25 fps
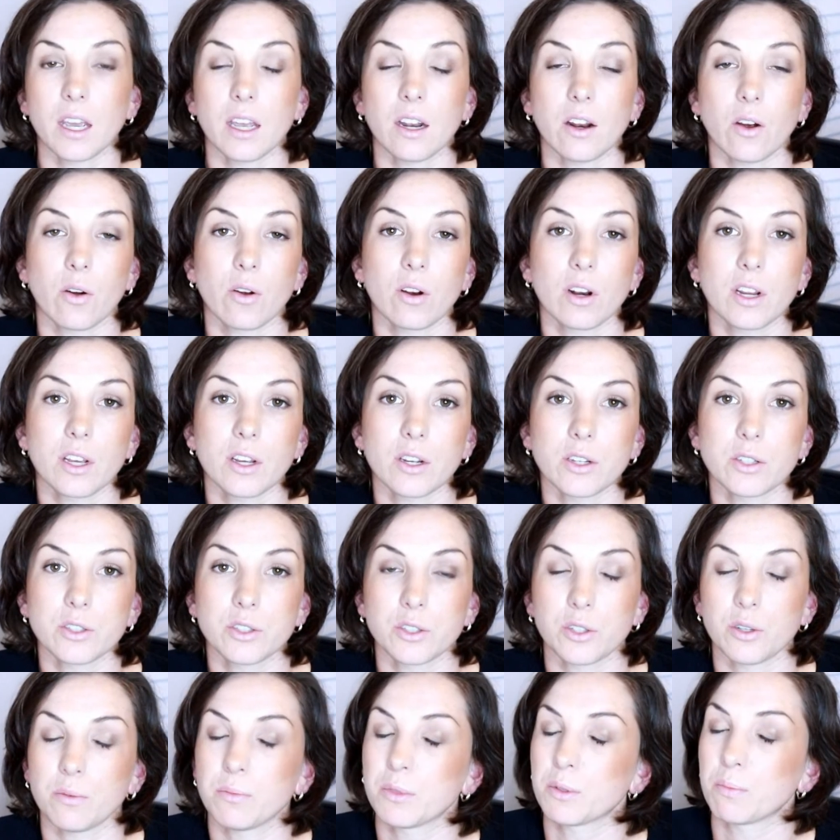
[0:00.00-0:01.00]
It only
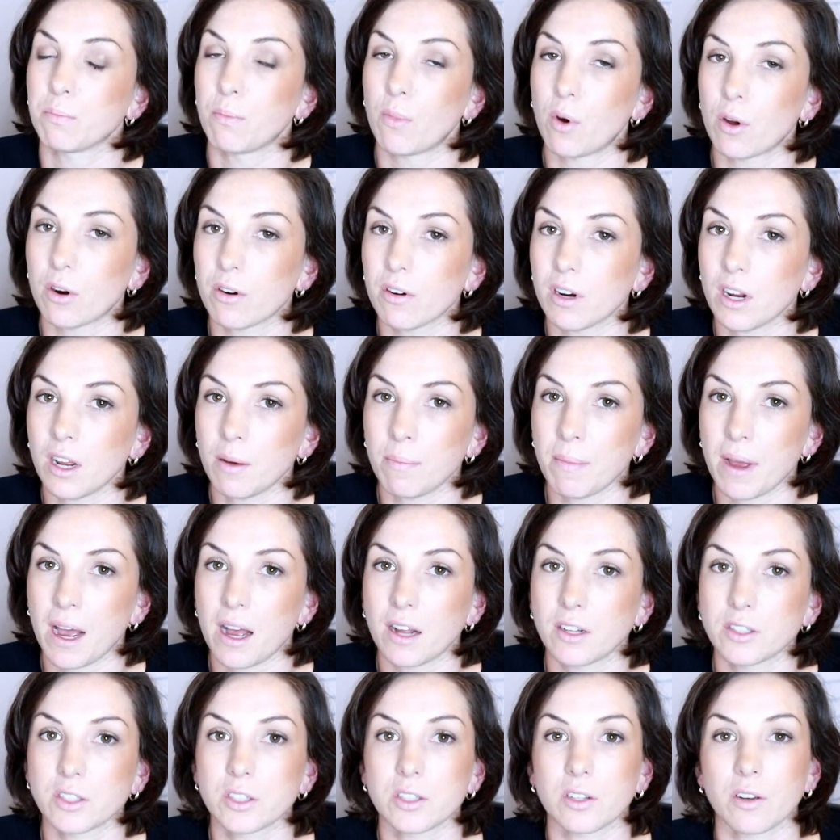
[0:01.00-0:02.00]
consumes moderate
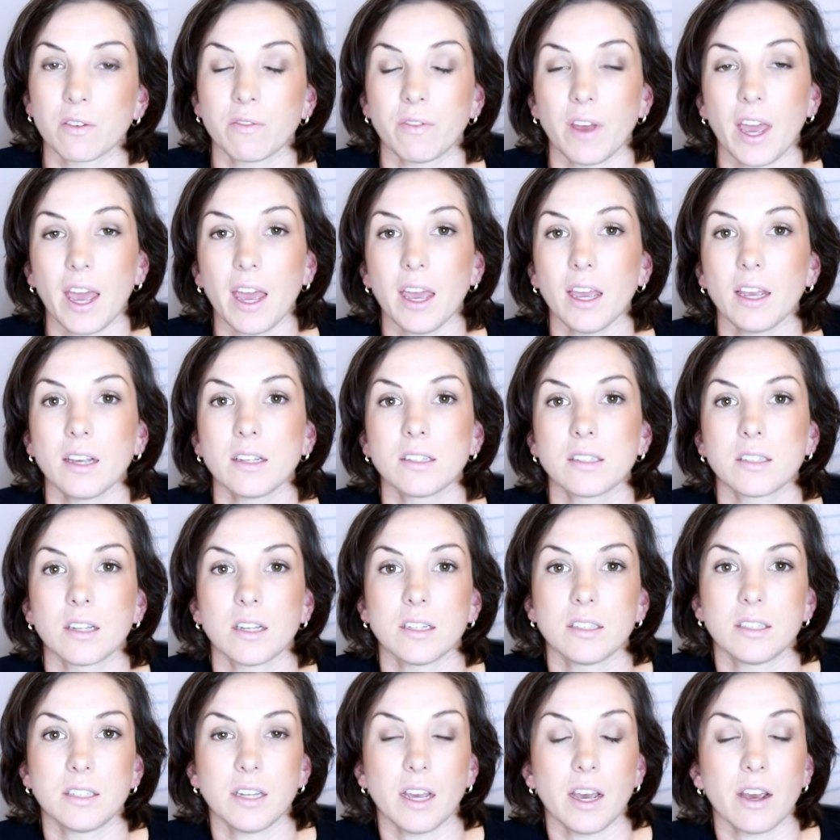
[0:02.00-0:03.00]
amounts of eggs,
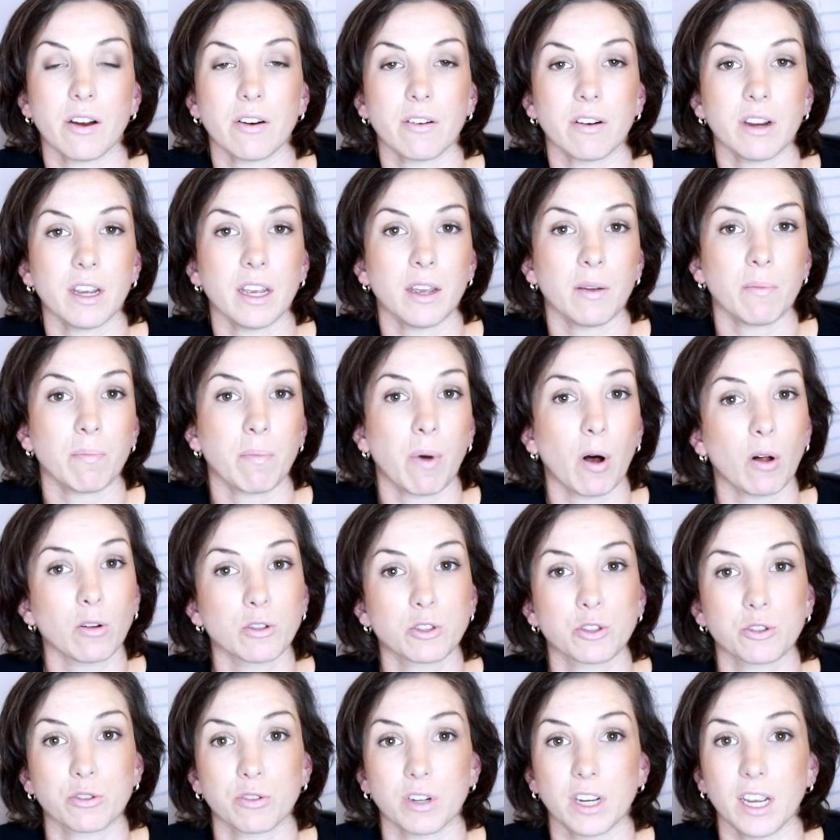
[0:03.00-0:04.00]
dairy,
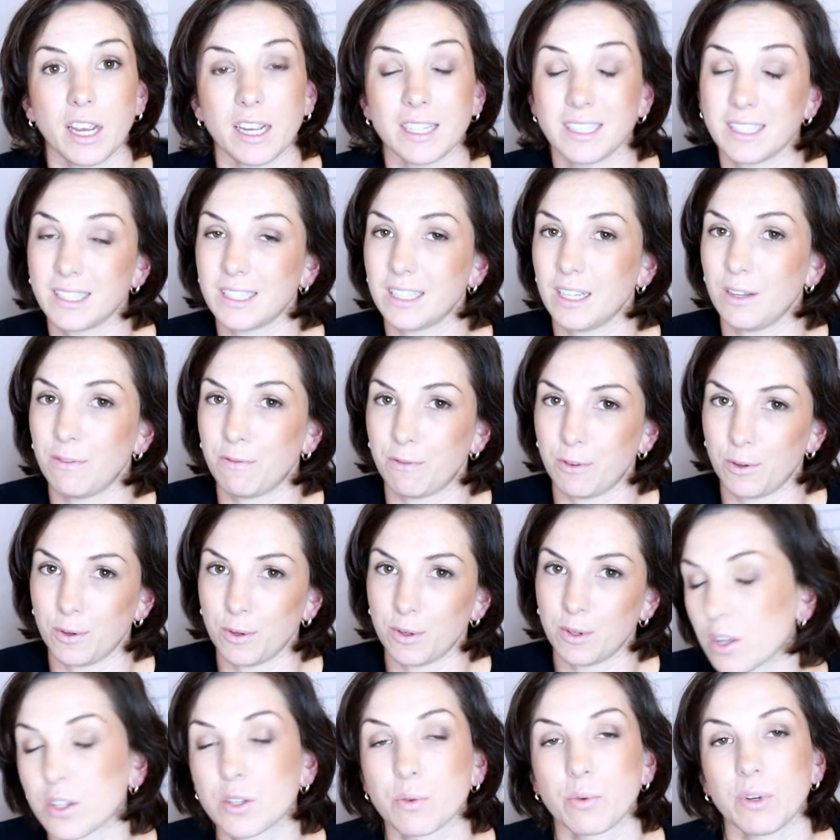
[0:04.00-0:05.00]
poultry, and
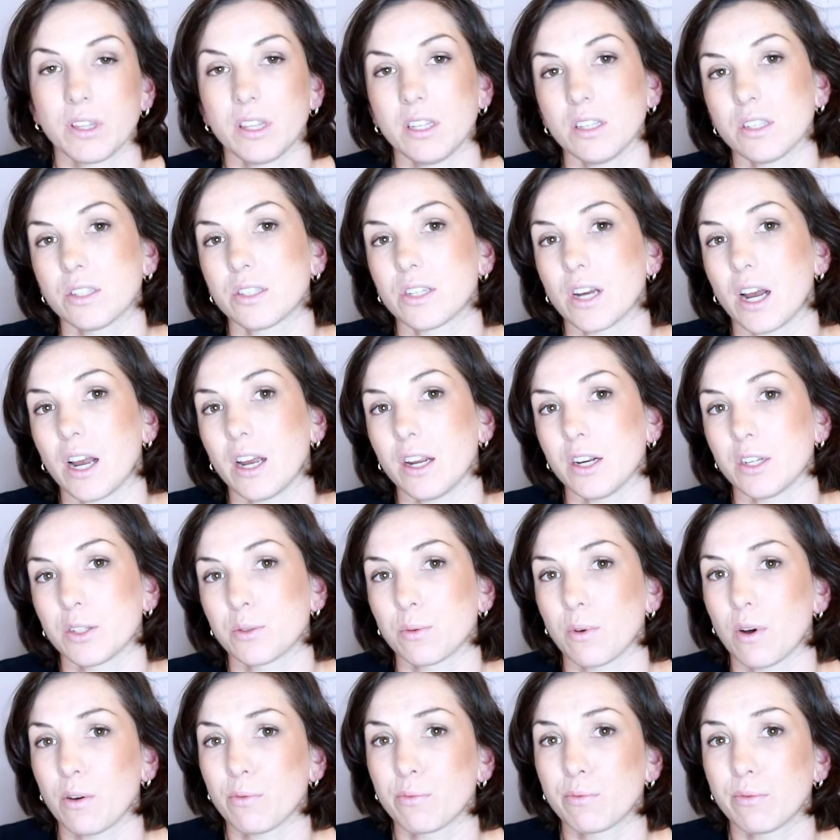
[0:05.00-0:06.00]
seafood. So with this diet as
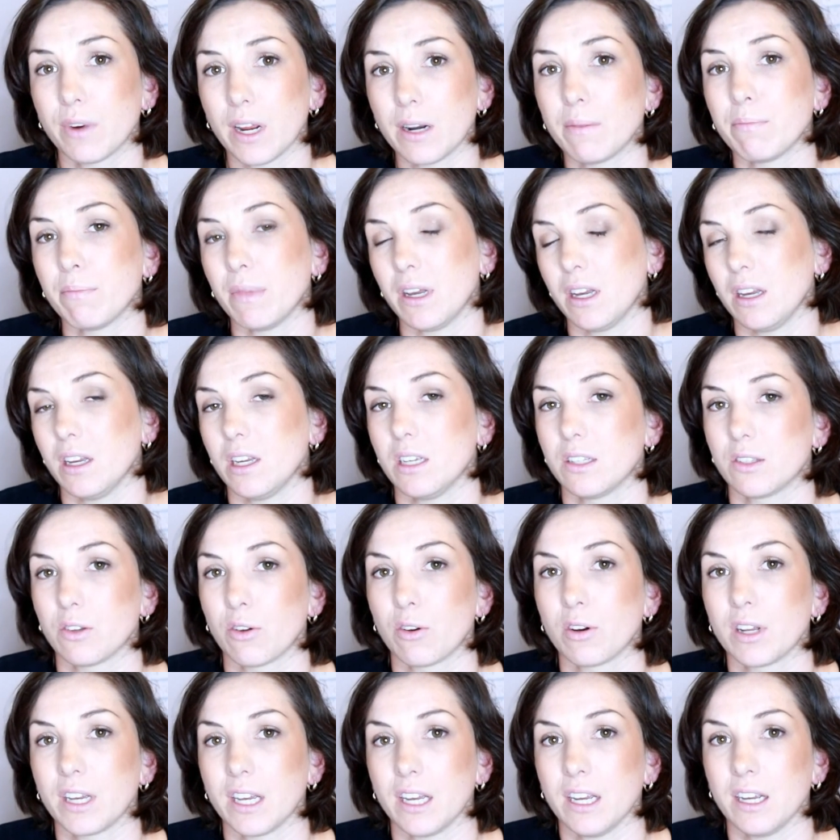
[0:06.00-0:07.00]
well, red meat is
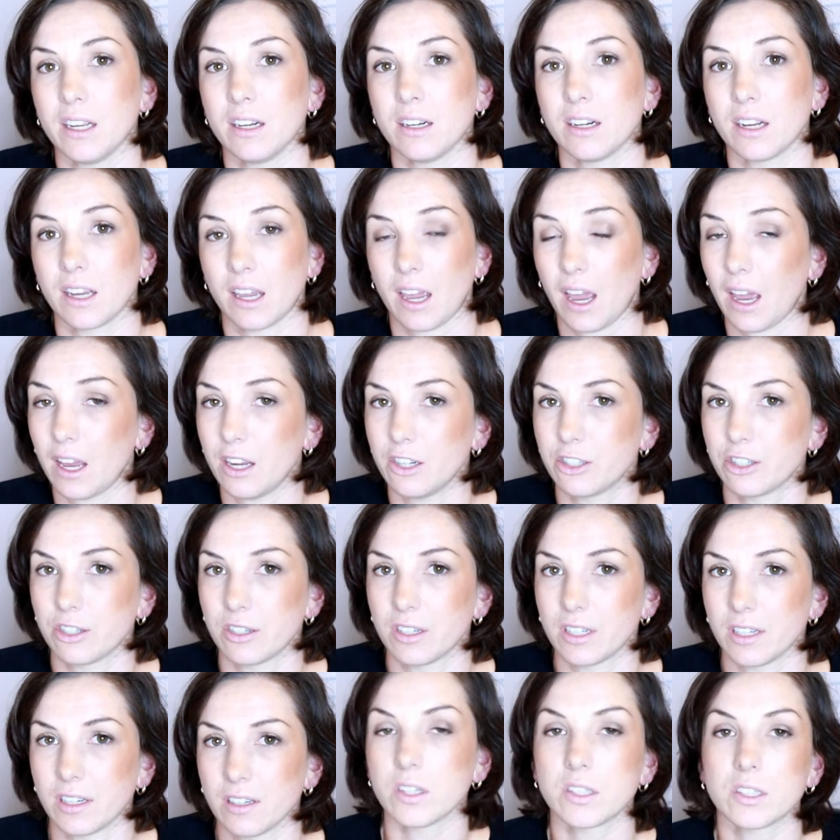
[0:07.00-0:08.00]
only eaten
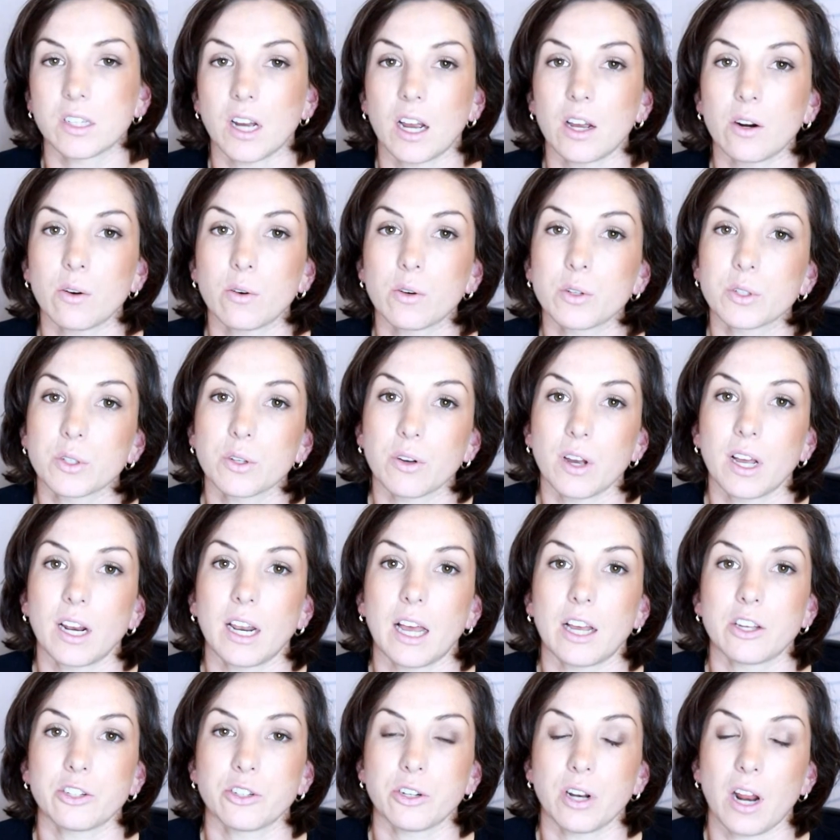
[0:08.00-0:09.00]
occasionally. This diet also
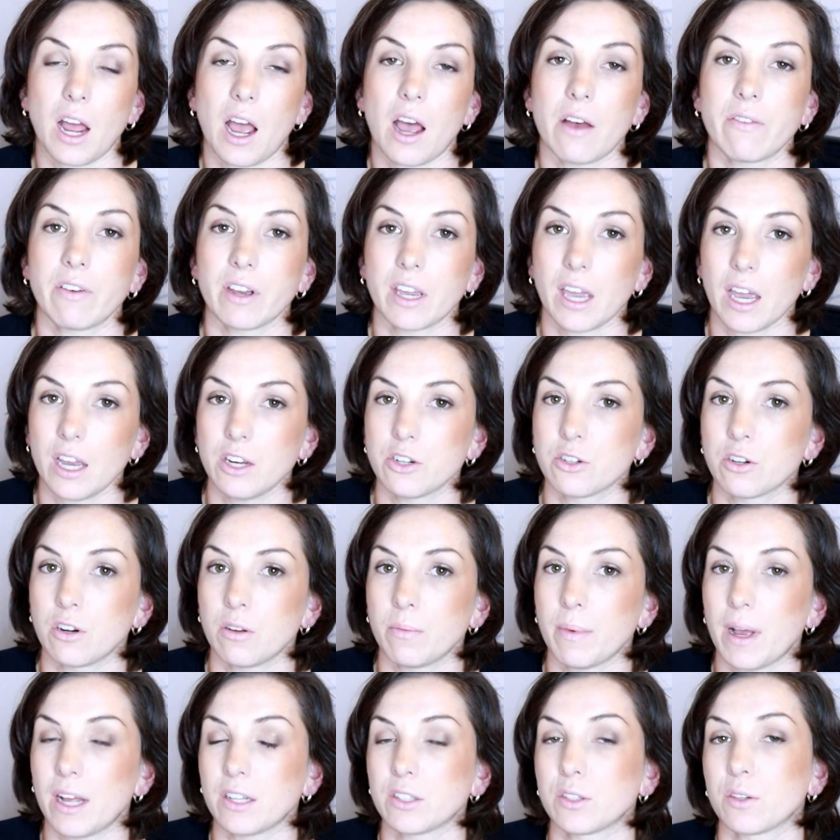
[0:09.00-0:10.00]
allows you to have occasional
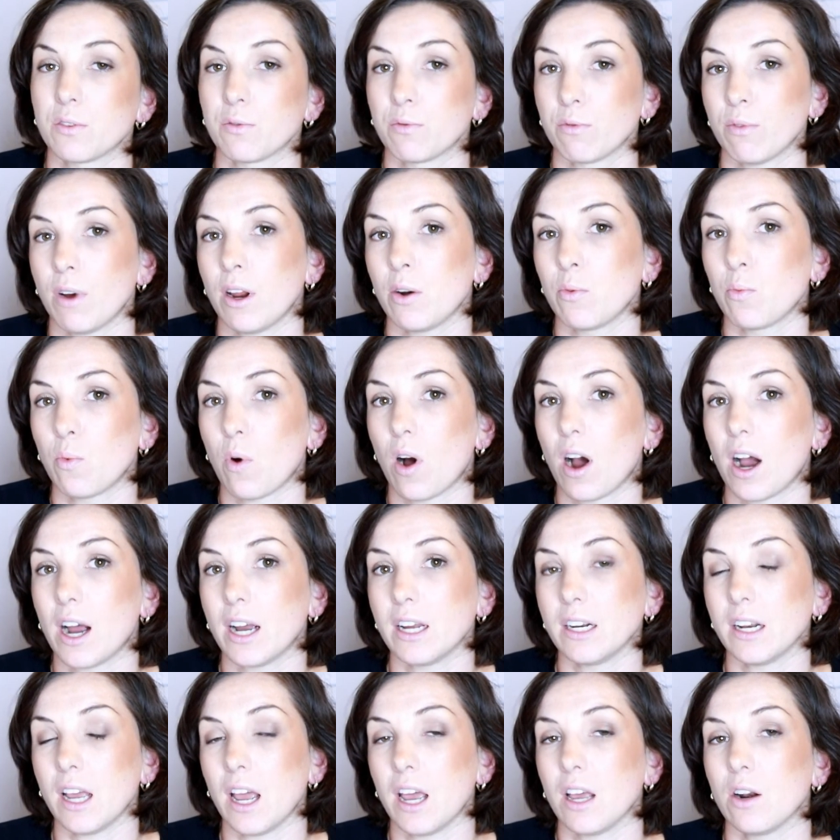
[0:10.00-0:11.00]
amounts of red
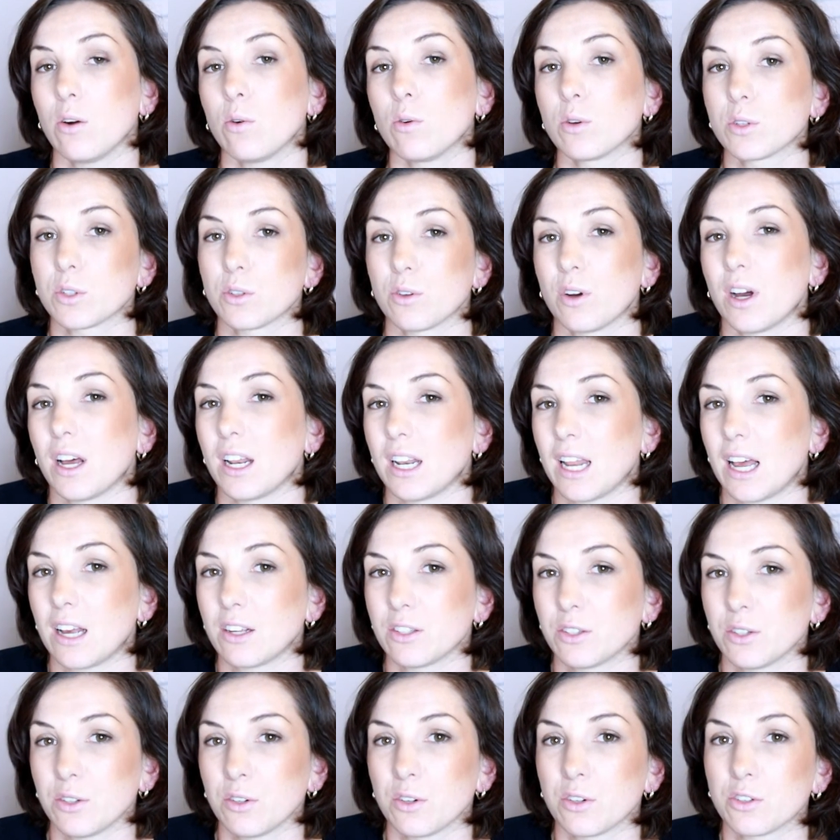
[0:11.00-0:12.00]
wine and also
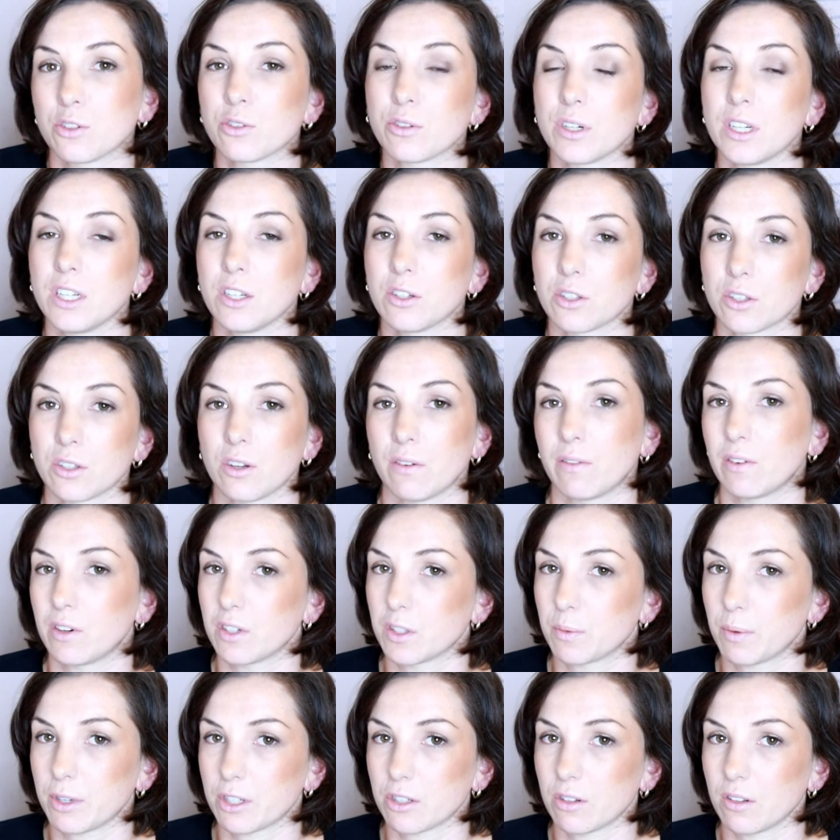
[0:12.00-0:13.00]
allows you to treat yourself on a
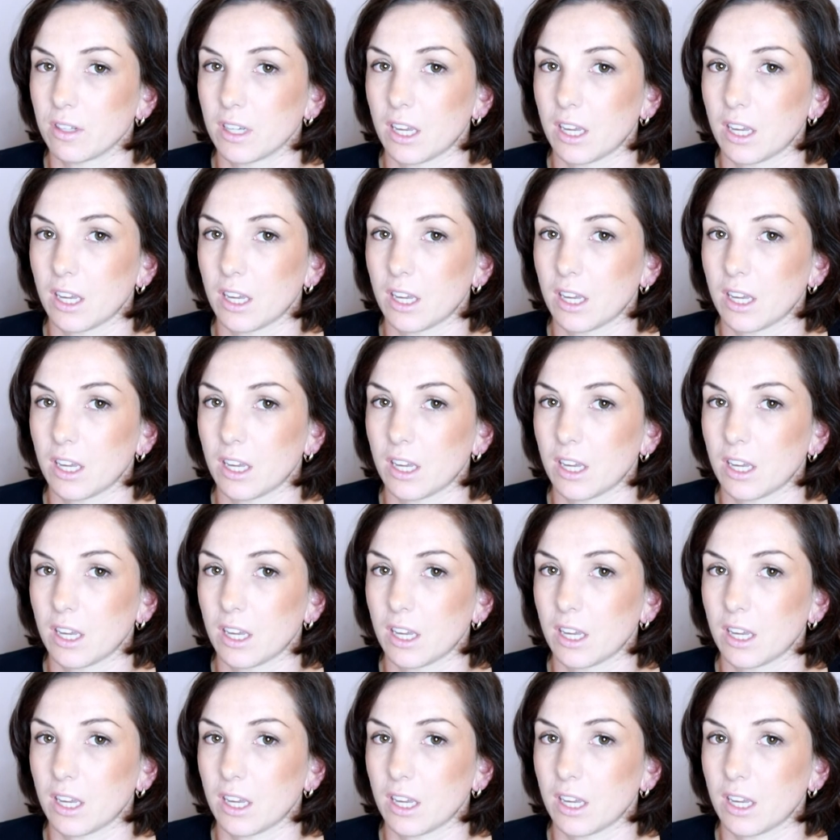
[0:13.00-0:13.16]
special